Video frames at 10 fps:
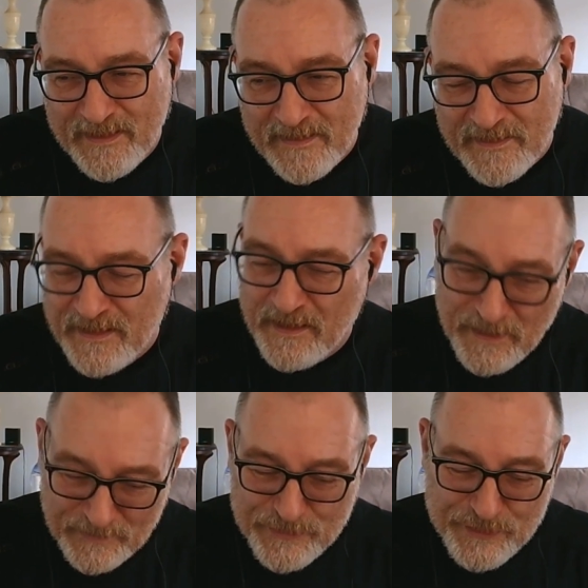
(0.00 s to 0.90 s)
So I think
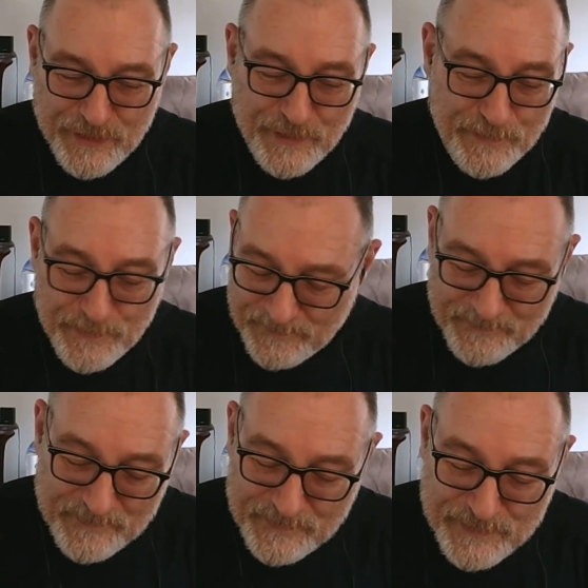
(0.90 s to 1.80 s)
there's two
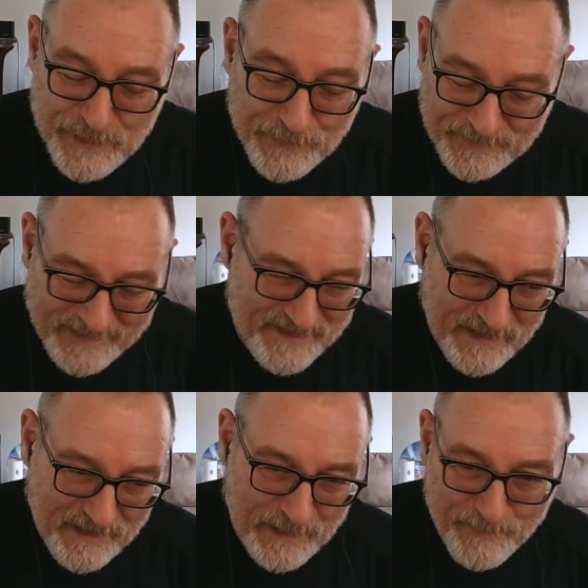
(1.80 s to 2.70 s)

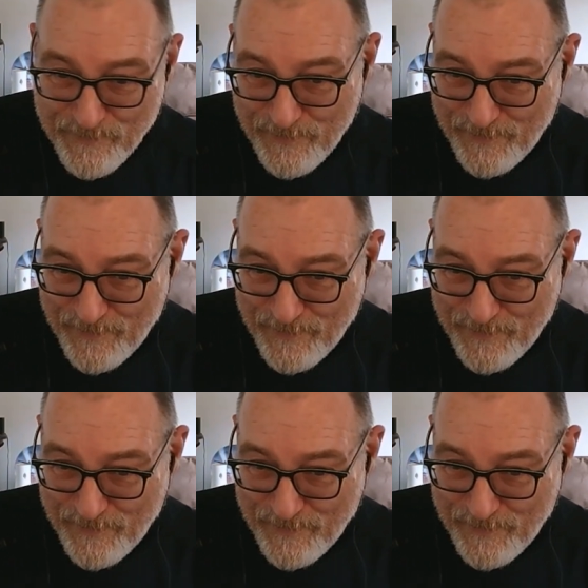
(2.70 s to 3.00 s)
things that can